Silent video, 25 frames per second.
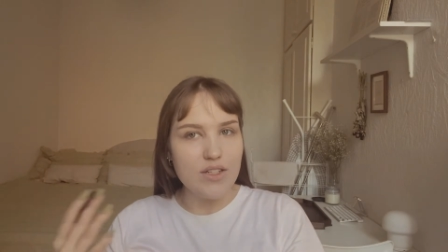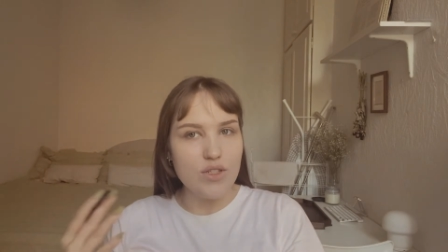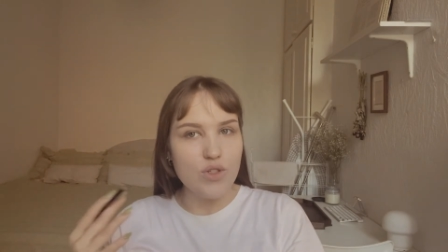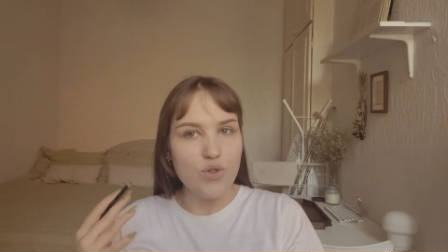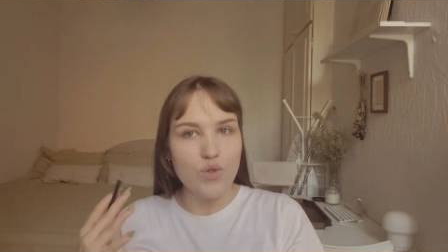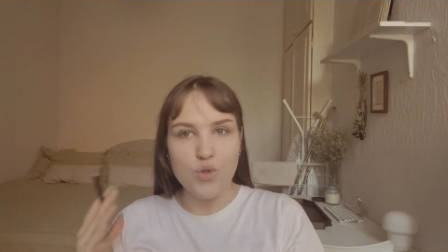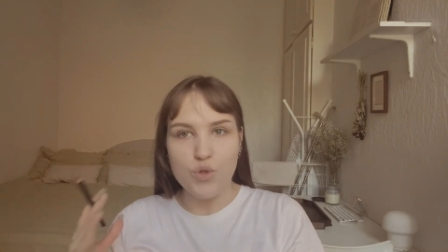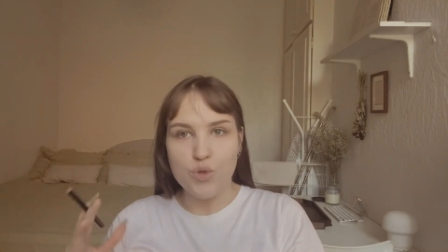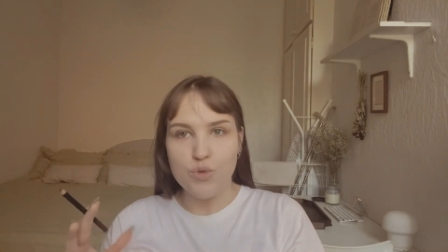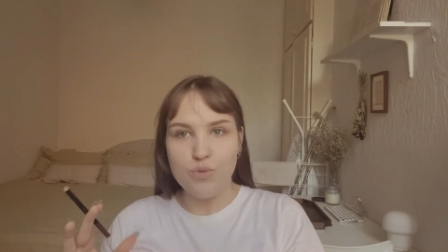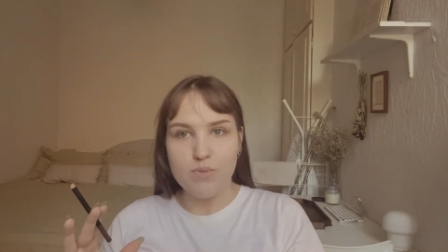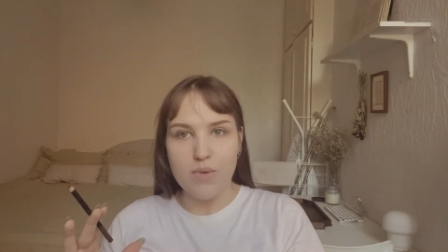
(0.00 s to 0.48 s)

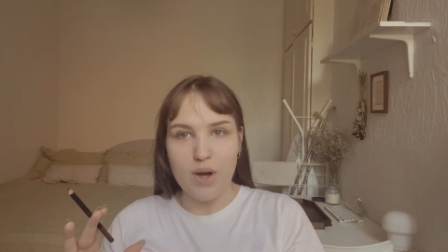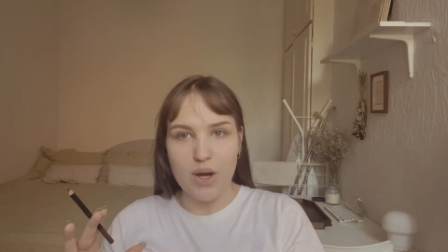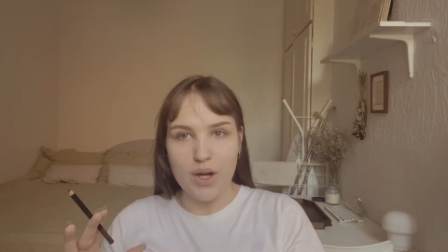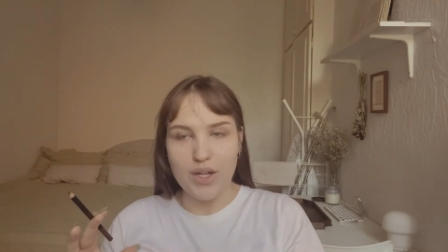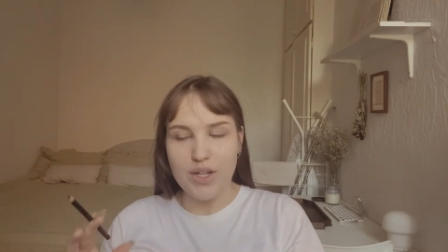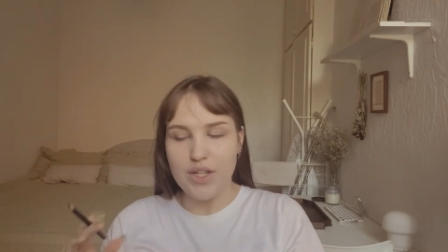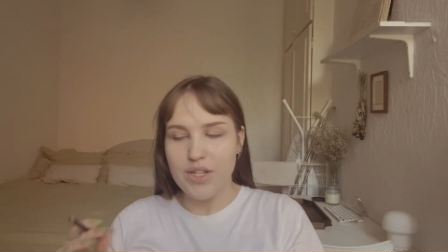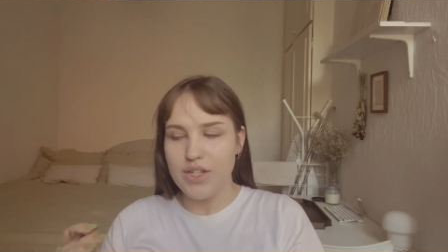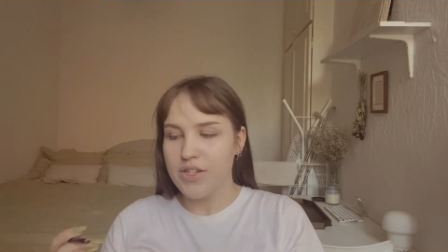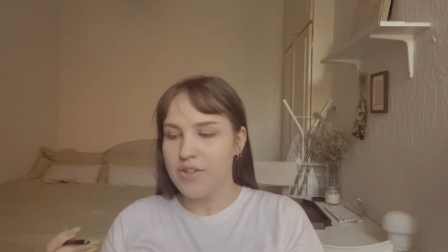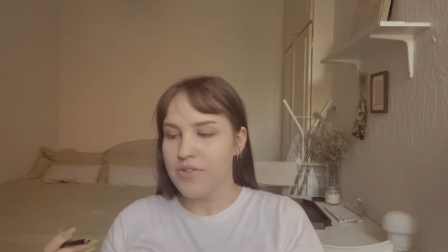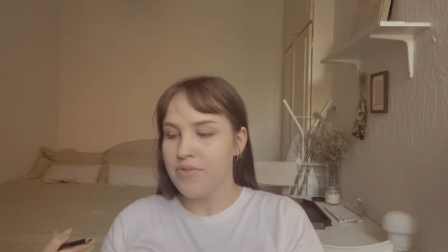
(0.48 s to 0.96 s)
too
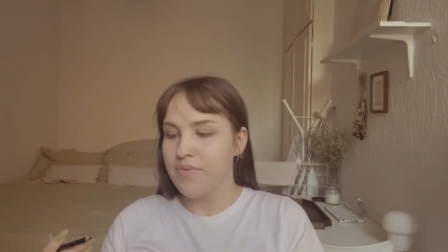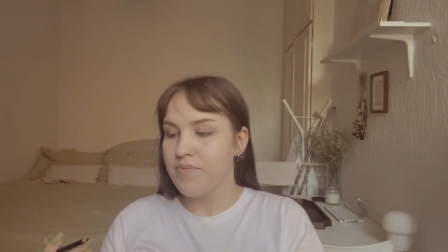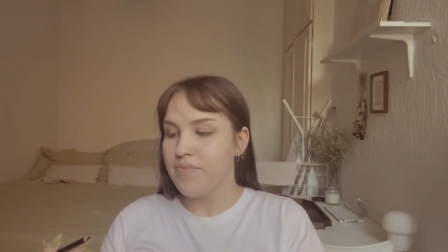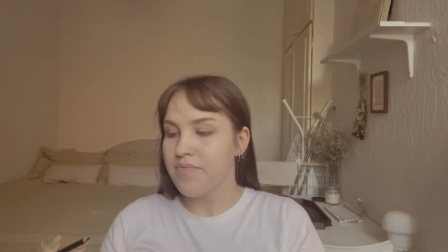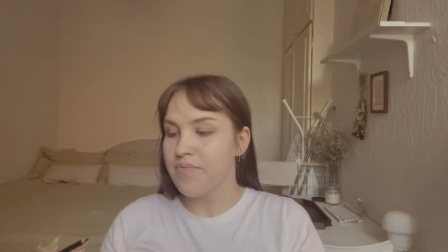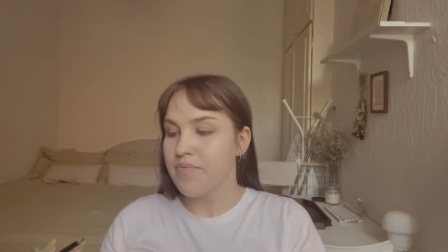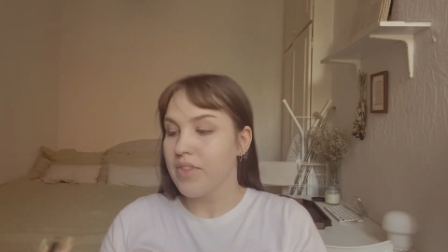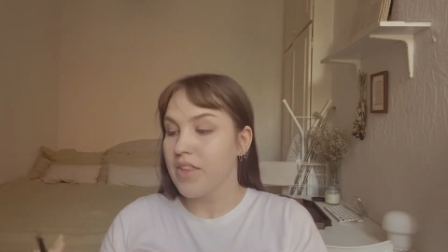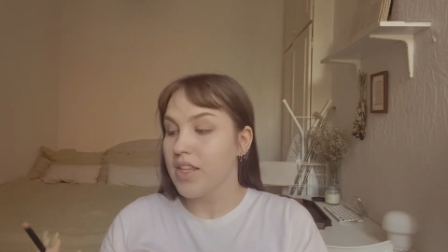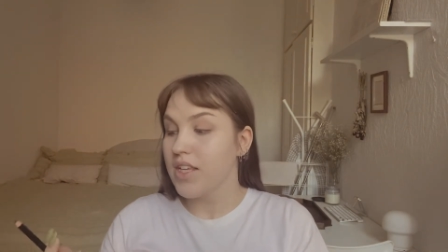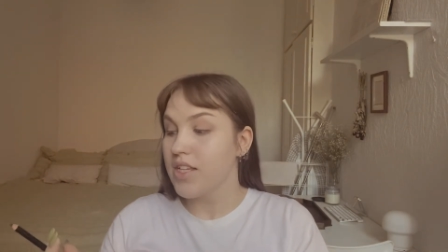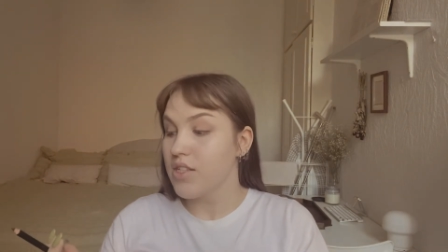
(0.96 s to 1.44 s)
much.
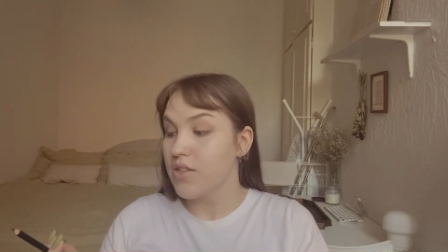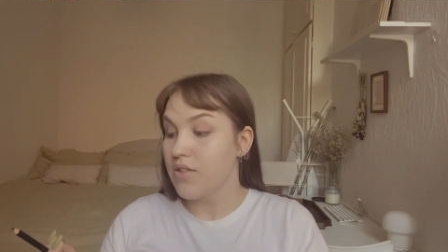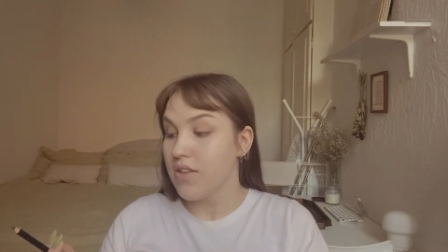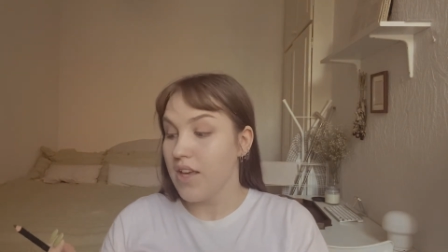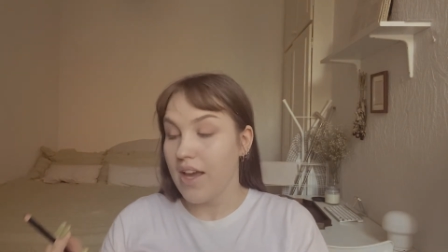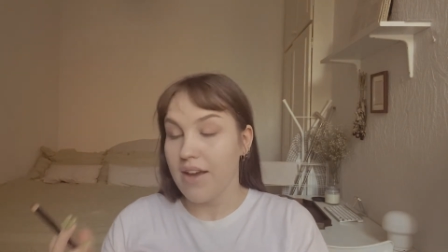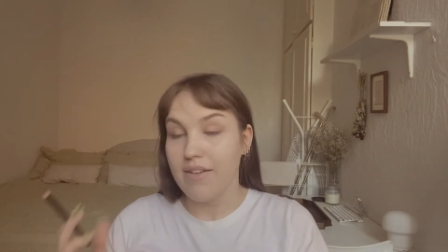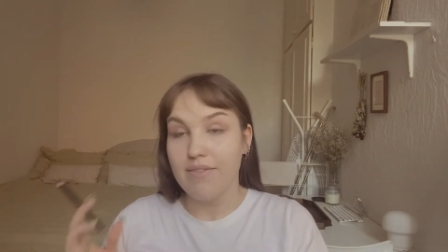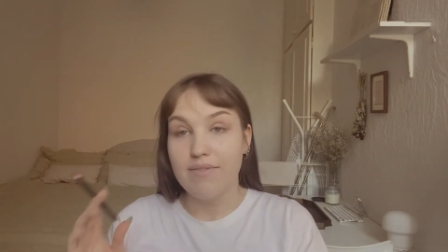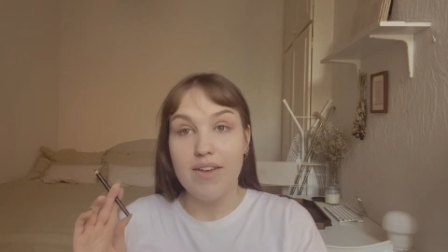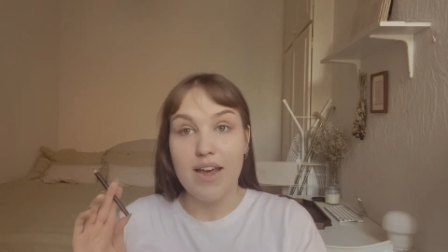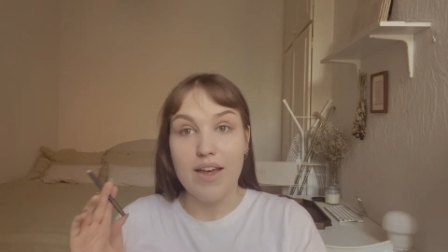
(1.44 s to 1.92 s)
So
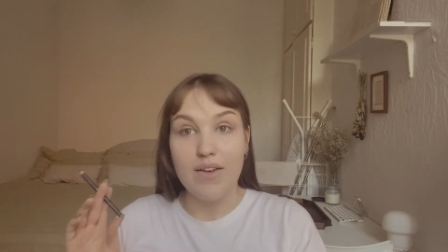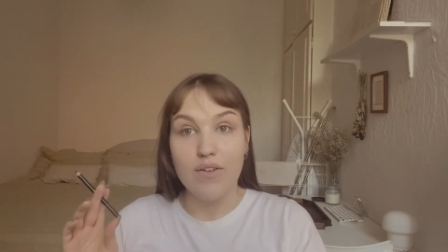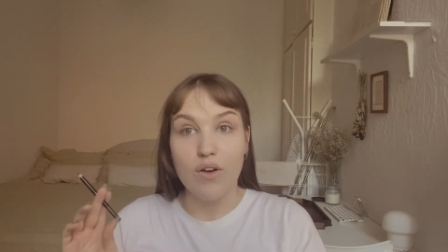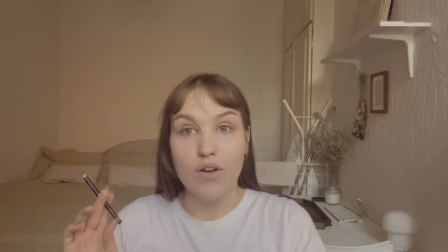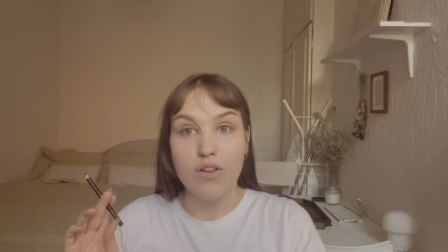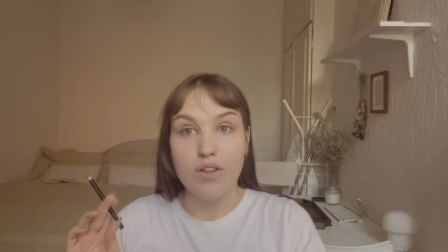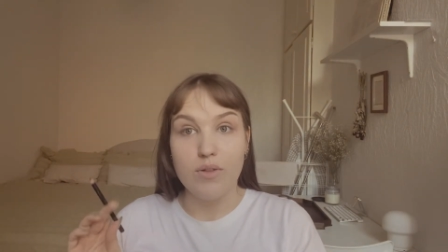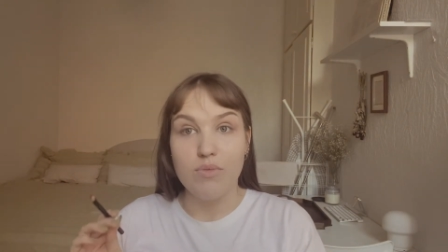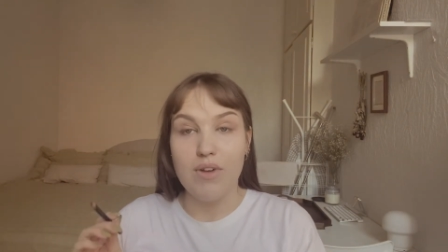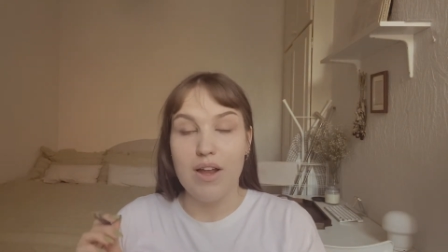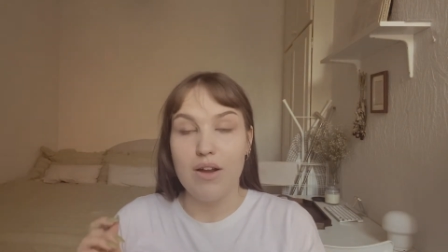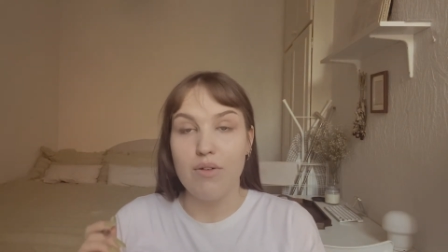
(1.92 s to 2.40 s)
yeah, I got
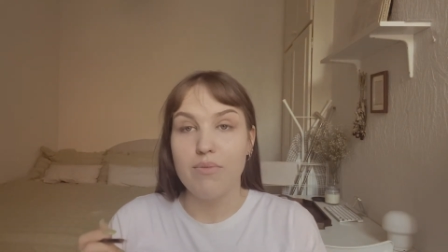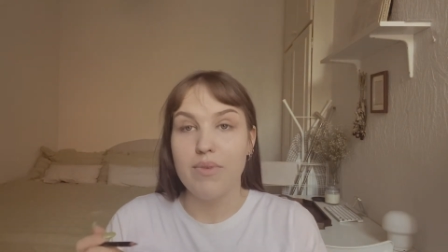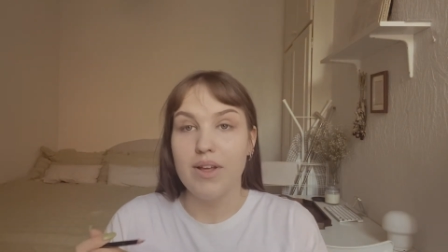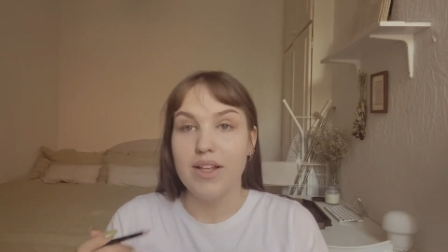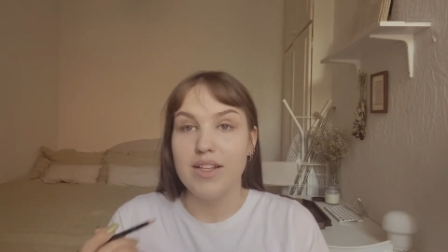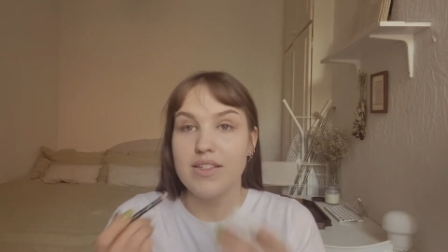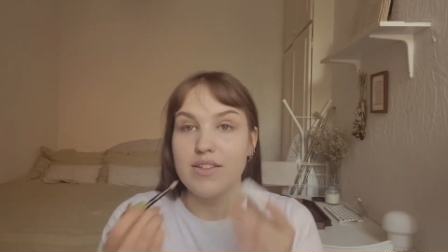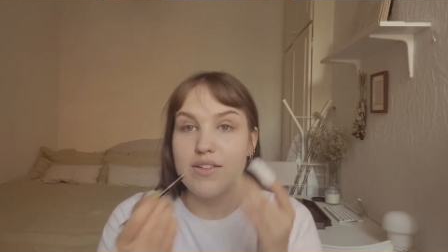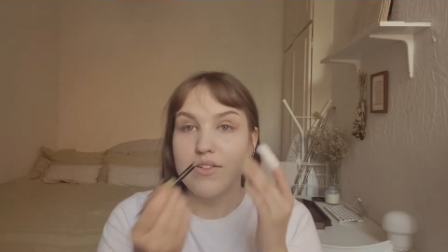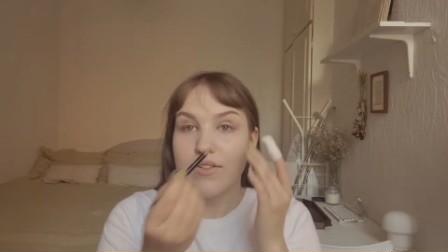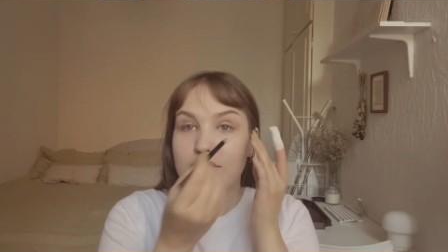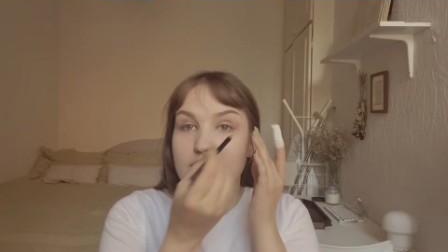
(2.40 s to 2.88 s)
the brown
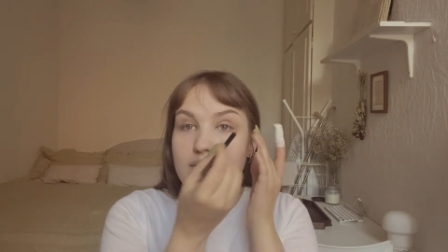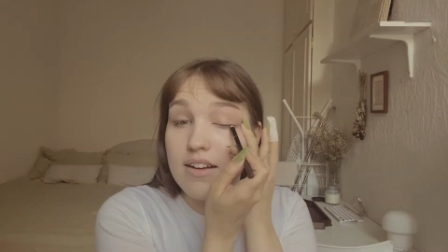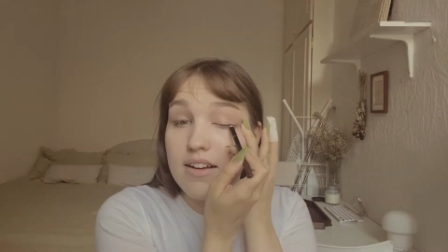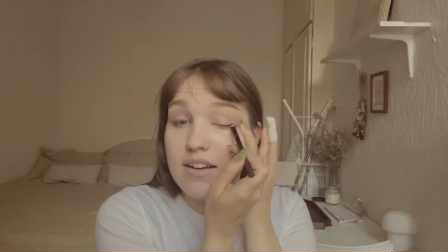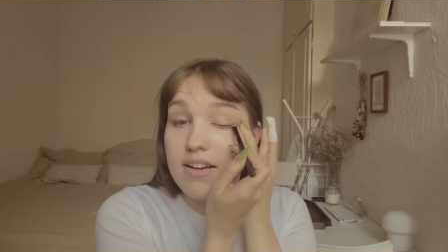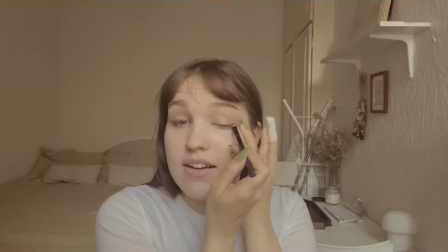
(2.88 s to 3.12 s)
pencil.